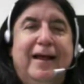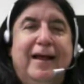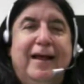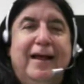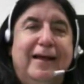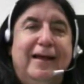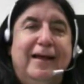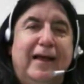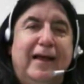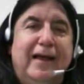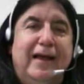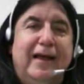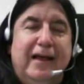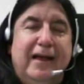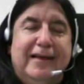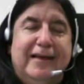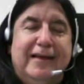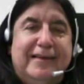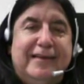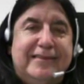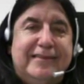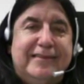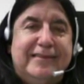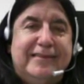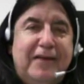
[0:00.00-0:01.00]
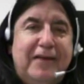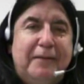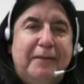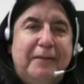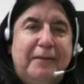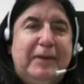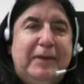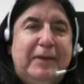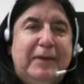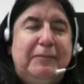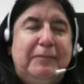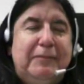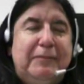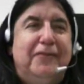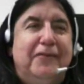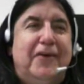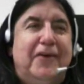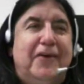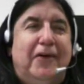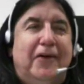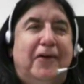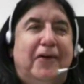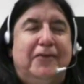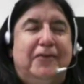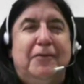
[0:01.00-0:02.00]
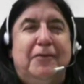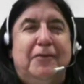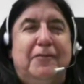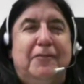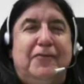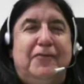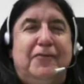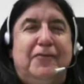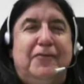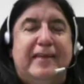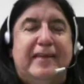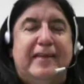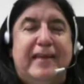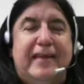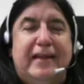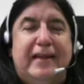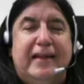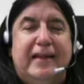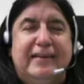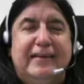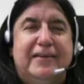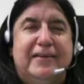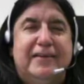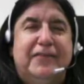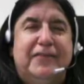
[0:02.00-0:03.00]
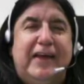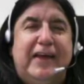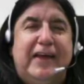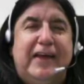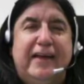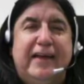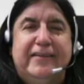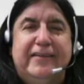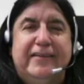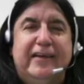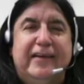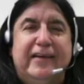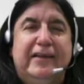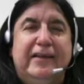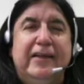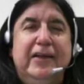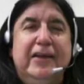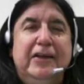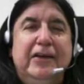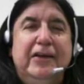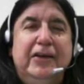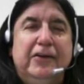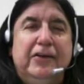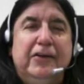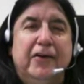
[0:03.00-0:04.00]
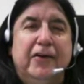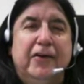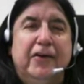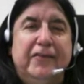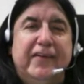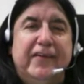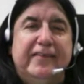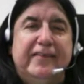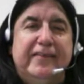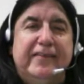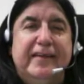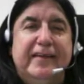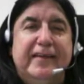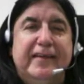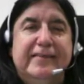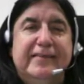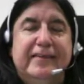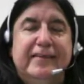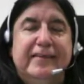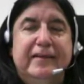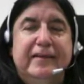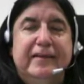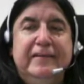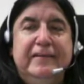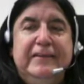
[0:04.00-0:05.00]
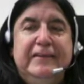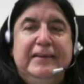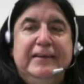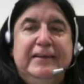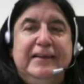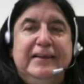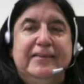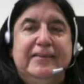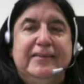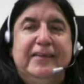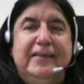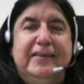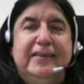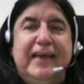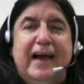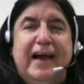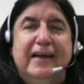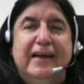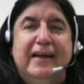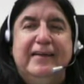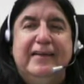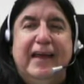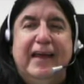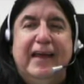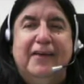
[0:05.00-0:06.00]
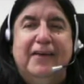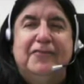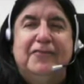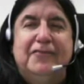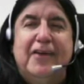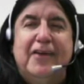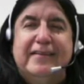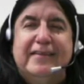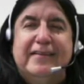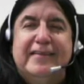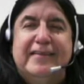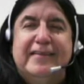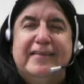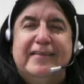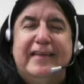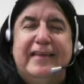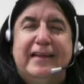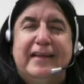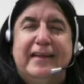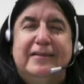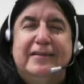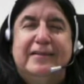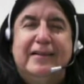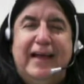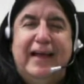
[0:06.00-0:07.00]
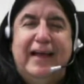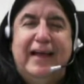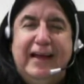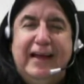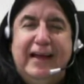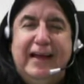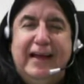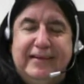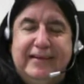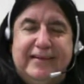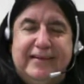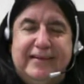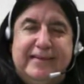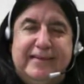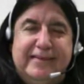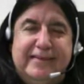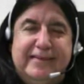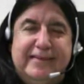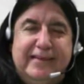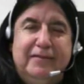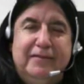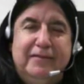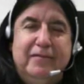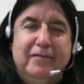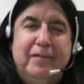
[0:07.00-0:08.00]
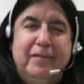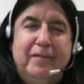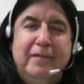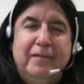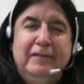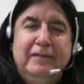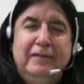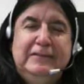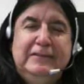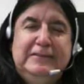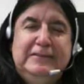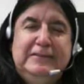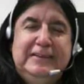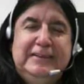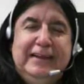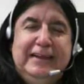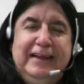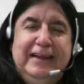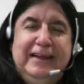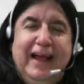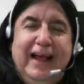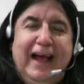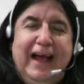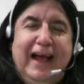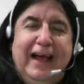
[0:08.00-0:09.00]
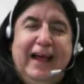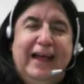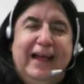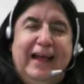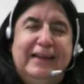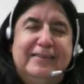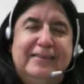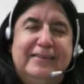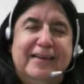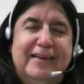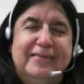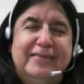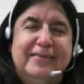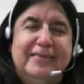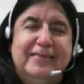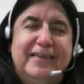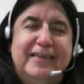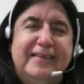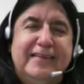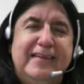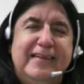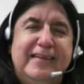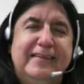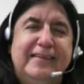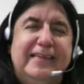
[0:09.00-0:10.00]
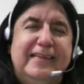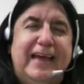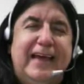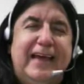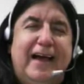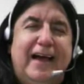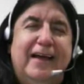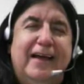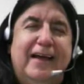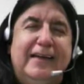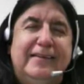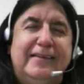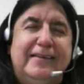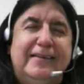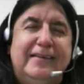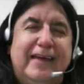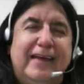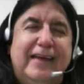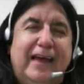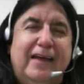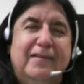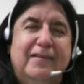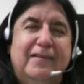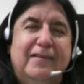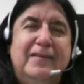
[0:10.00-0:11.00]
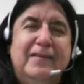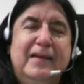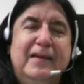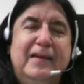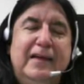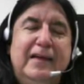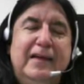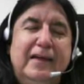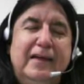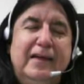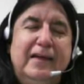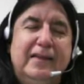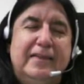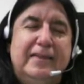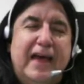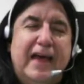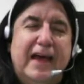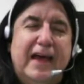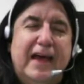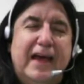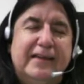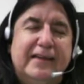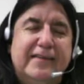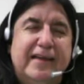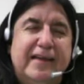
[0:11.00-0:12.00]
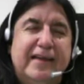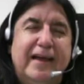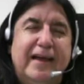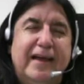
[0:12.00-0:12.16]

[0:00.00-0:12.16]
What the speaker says: So let me move on from transcendental identification in consciousness to the idea of transcendental agency. And this is the idea that